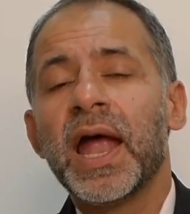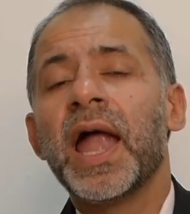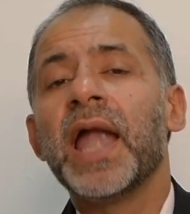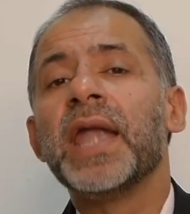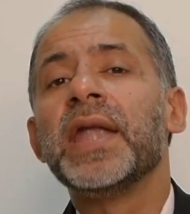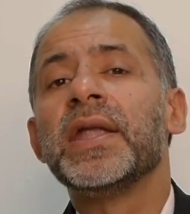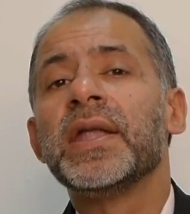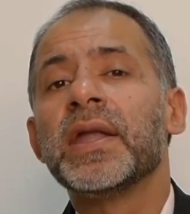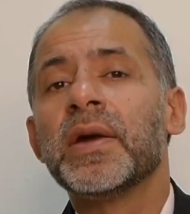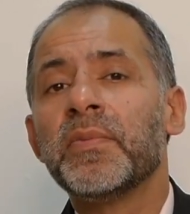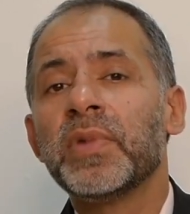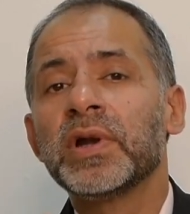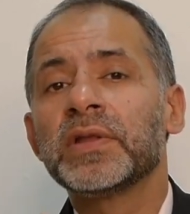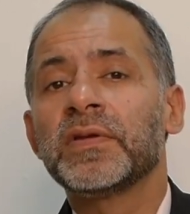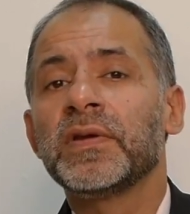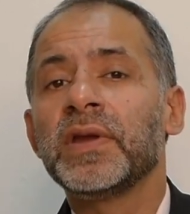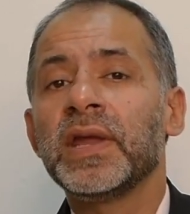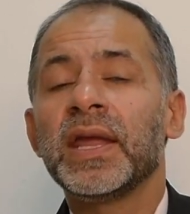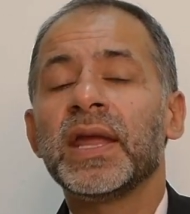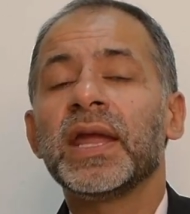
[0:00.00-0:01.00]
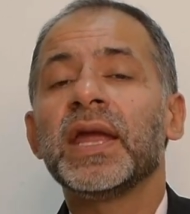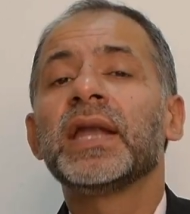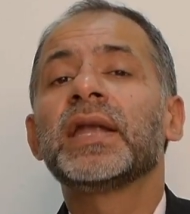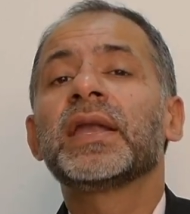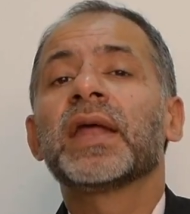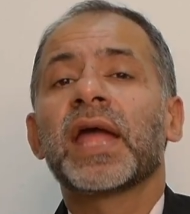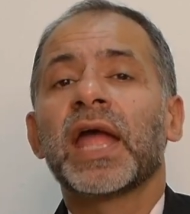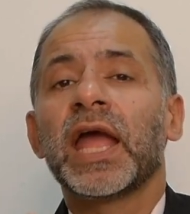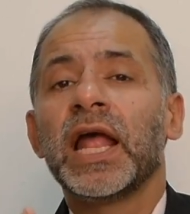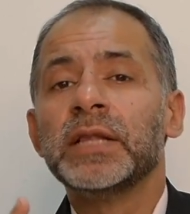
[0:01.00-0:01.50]
And number three,
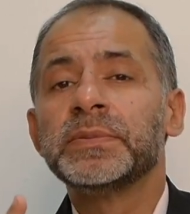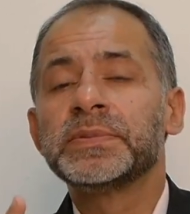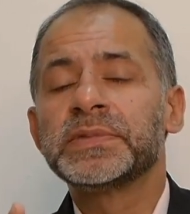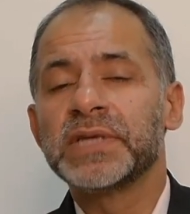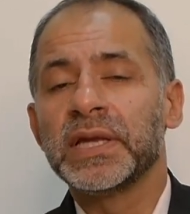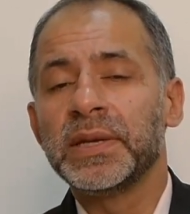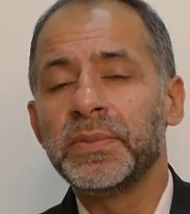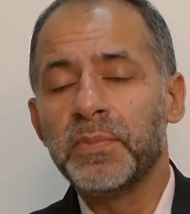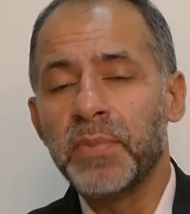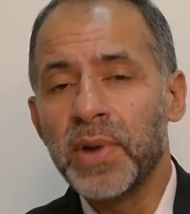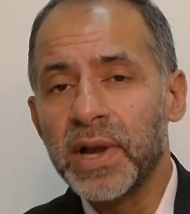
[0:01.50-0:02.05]
it helps in